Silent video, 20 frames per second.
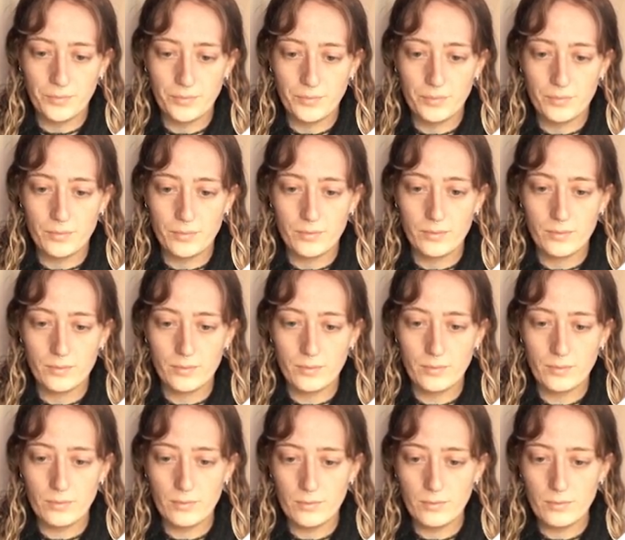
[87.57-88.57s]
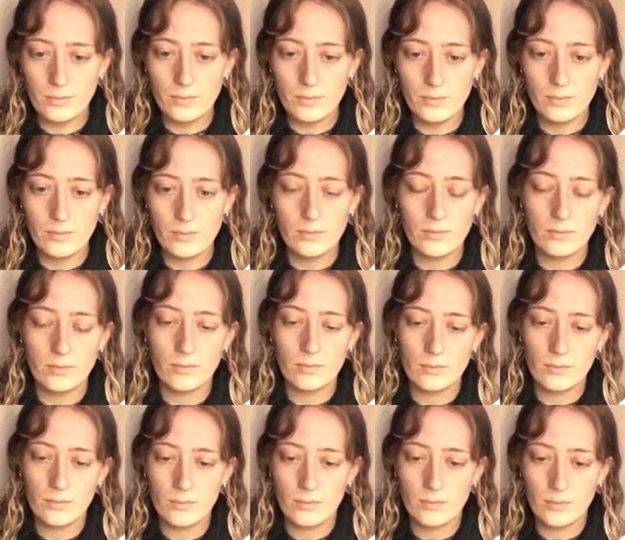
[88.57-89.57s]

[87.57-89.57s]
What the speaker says: [no speech]